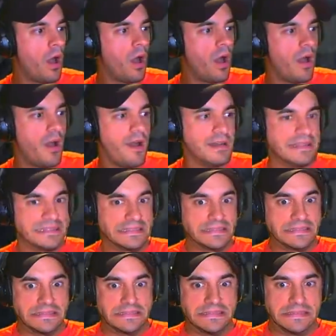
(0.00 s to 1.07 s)

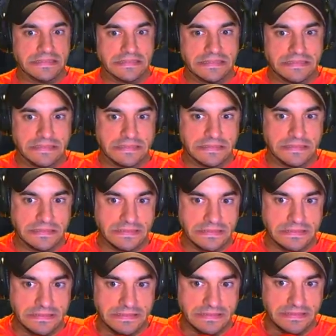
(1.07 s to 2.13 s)

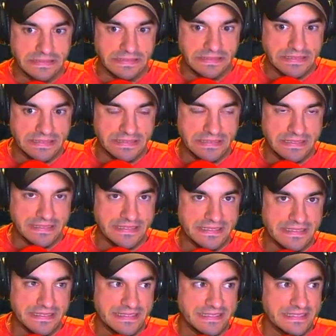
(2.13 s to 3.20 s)

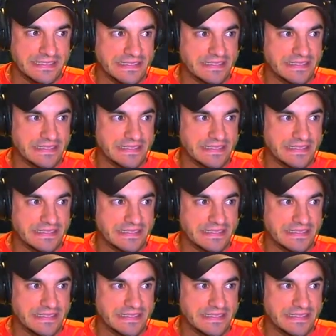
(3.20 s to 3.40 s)
Nothing is said.